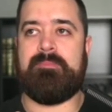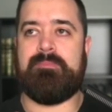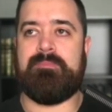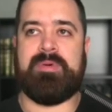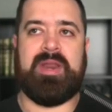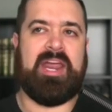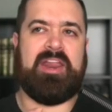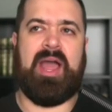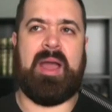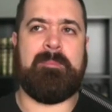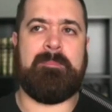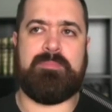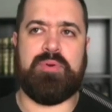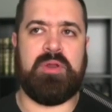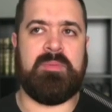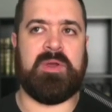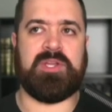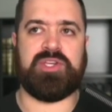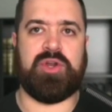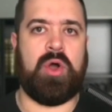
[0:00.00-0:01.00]
But I'm
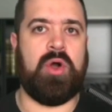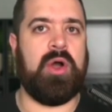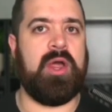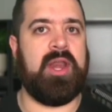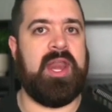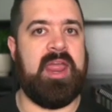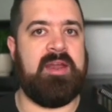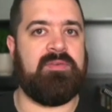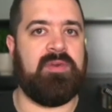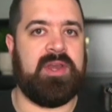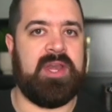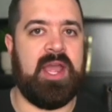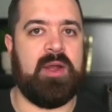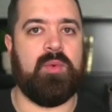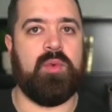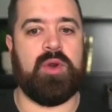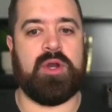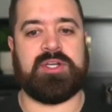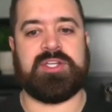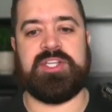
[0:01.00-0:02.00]
pretty much on every
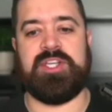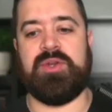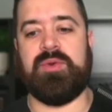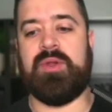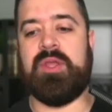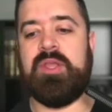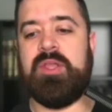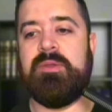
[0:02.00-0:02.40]
network too.